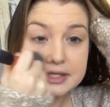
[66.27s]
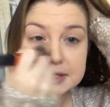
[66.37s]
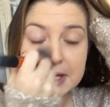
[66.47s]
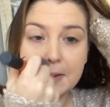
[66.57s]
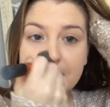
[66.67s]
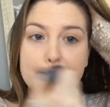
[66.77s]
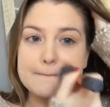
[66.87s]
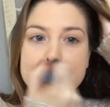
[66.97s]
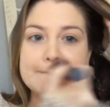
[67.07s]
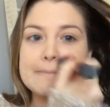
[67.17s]
So
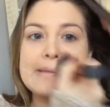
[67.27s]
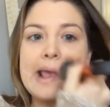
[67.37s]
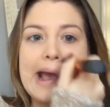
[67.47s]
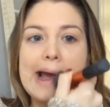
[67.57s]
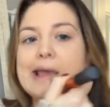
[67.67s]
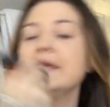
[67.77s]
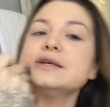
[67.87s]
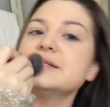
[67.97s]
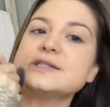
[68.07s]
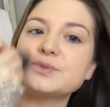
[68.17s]
I
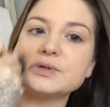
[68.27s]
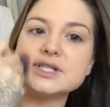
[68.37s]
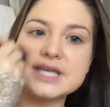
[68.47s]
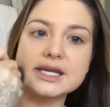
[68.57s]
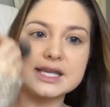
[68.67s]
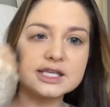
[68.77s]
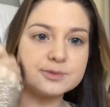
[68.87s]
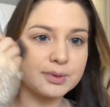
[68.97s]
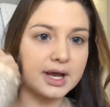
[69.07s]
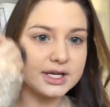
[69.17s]
use this Real Techniques
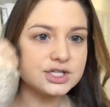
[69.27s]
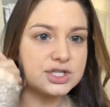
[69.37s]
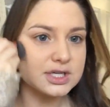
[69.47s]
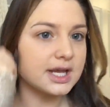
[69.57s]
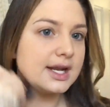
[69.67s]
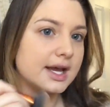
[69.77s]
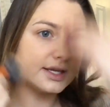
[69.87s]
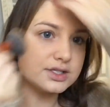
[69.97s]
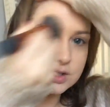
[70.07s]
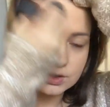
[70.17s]
brush, and I
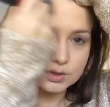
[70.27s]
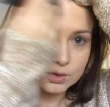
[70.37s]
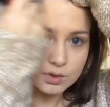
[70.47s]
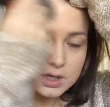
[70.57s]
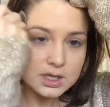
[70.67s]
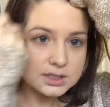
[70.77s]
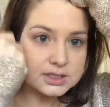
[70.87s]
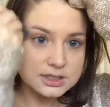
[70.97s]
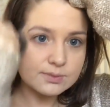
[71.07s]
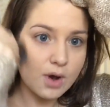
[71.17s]
do
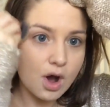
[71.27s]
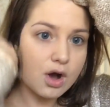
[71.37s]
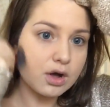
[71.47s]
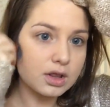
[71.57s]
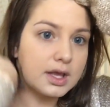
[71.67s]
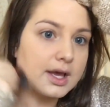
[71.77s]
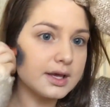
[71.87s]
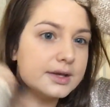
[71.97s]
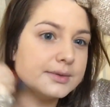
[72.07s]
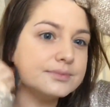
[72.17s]
small
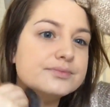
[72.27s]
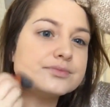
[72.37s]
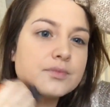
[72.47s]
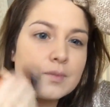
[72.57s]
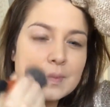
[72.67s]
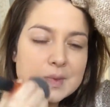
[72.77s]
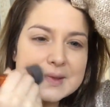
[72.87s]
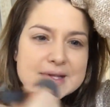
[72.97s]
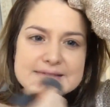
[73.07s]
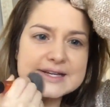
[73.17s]

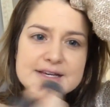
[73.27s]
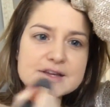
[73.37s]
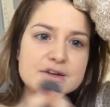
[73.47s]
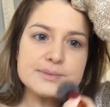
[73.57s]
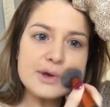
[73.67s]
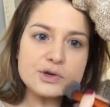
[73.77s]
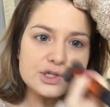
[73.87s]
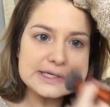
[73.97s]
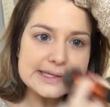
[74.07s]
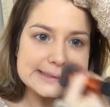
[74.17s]
circular
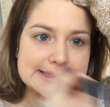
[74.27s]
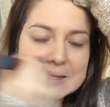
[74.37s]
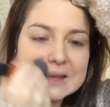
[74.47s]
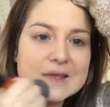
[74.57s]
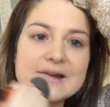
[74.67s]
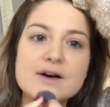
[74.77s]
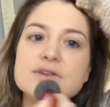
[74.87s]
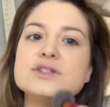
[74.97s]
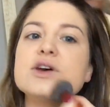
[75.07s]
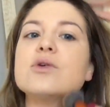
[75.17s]
motions, and then
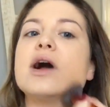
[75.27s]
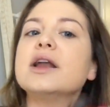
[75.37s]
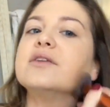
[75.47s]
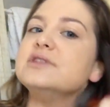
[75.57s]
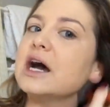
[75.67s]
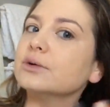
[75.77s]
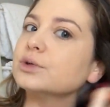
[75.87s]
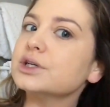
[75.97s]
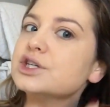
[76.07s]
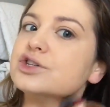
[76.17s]
also kind of
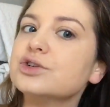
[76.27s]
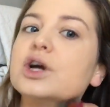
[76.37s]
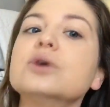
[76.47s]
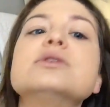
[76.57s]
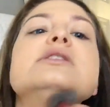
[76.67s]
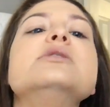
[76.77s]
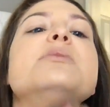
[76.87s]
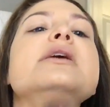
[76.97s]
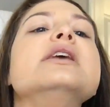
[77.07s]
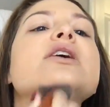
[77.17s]
downward strokes,
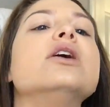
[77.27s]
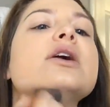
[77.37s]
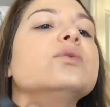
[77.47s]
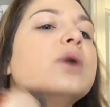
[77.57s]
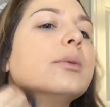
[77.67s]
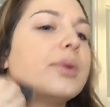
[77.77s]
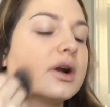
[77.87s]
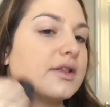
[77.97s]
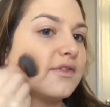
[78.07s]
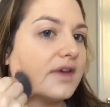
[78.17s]
depending on what
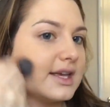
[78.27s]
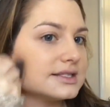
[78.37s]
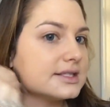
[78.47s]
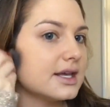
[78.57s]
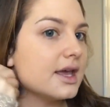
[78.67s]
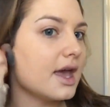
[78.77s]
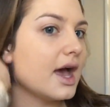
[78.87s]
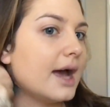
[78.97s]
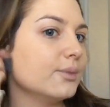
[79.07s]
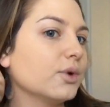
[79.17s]
part of the face
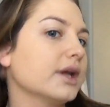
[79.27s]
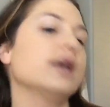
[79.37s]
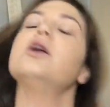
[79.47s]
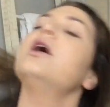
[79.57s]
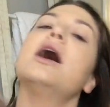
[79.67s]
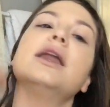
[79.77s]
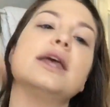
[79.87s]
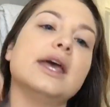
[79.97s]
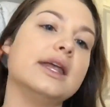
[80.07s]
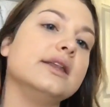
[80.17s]
I'm working on.
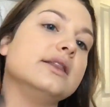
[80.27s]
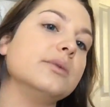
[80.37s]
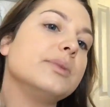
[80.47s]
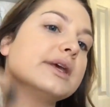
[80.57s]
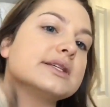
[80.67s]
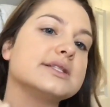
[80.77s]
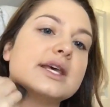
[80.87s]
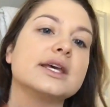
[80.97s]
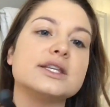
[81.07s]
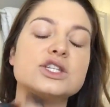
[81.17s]
And the biggest
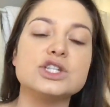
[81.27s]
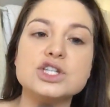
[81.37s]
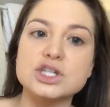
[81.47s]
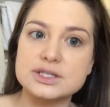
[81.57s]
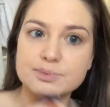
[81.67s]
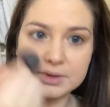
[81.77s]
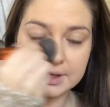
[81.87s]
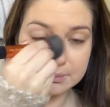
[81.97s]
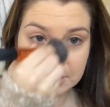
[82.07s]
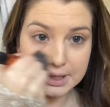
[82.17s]
thing is to just
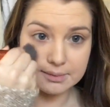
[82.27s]
blend.